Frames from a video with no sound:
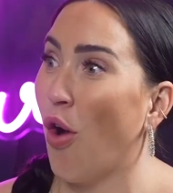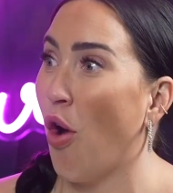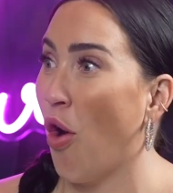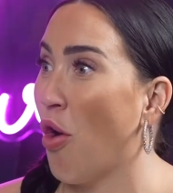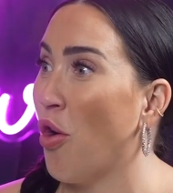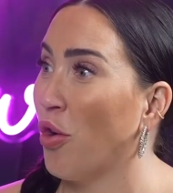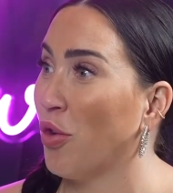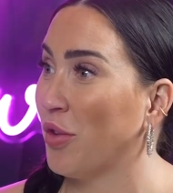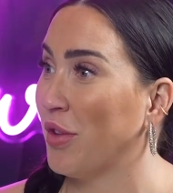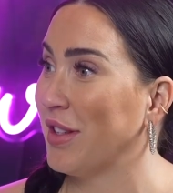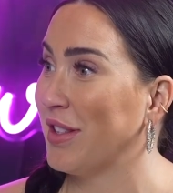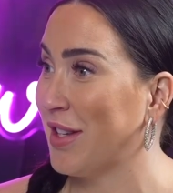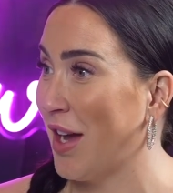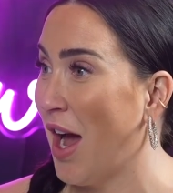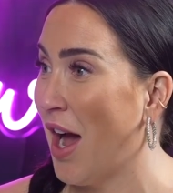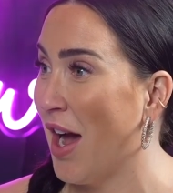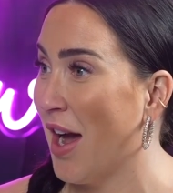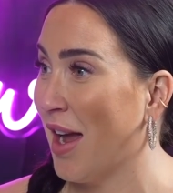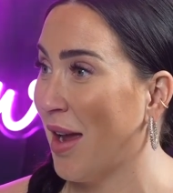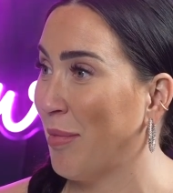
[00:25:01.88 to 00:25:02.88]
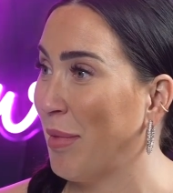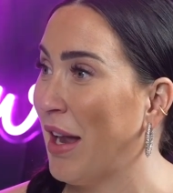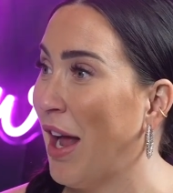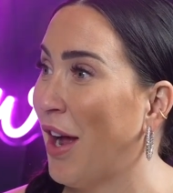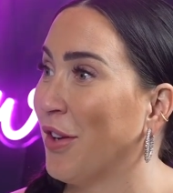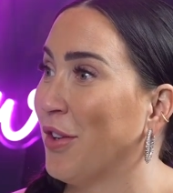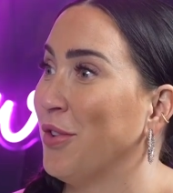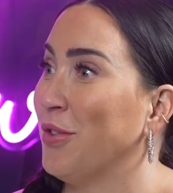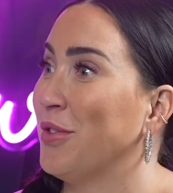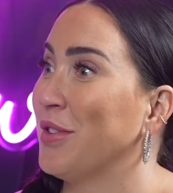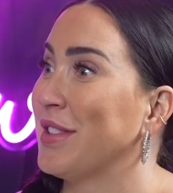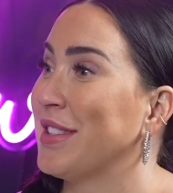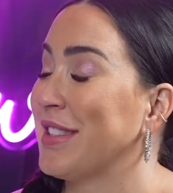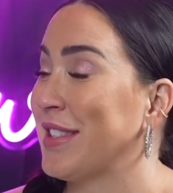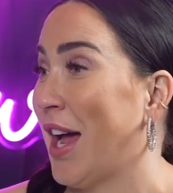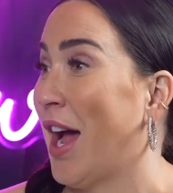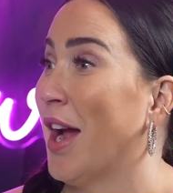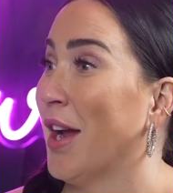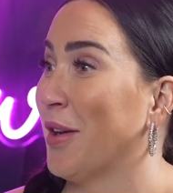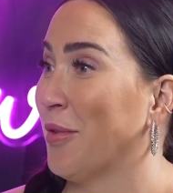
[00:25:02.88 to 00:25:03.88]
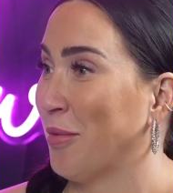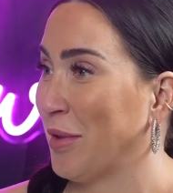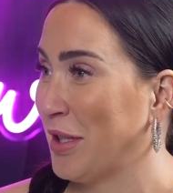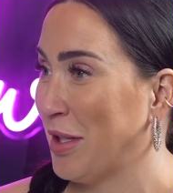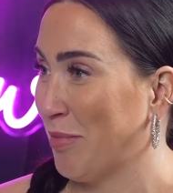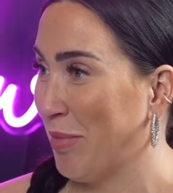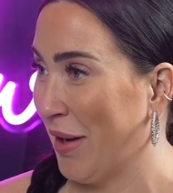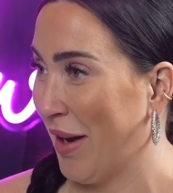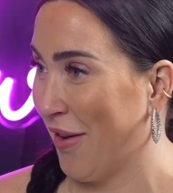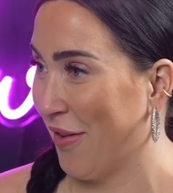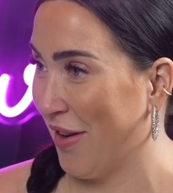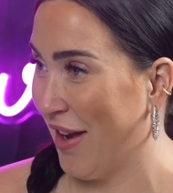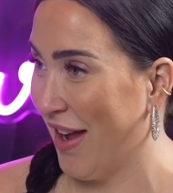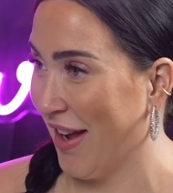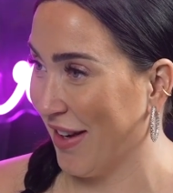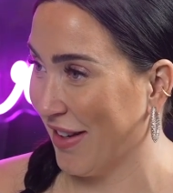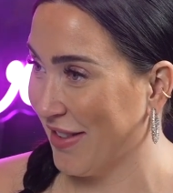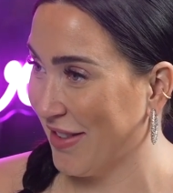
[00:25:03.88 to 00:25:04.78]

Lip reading: all the time? And how do you decide what to put out next?